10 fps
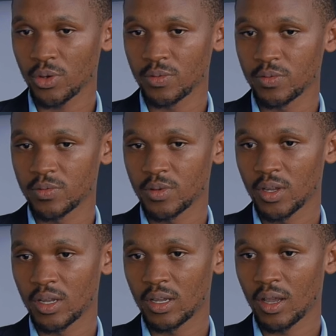of
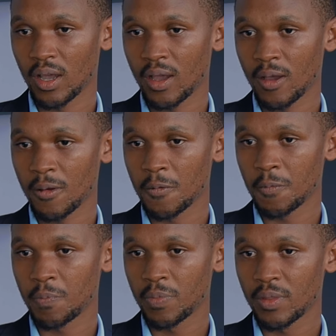uh,
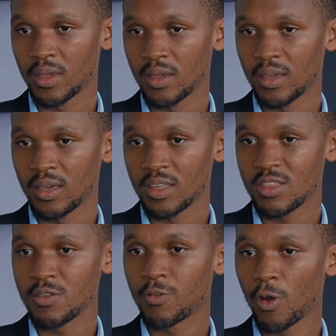
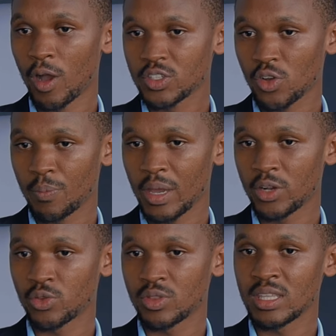T4 as
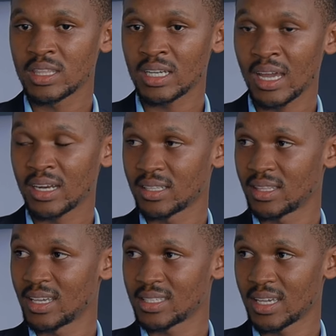compared to T3 and
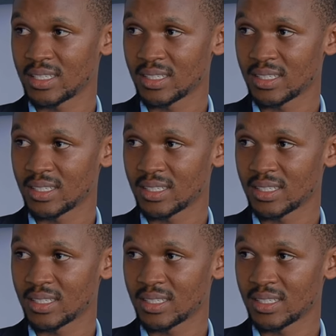TSH? Mm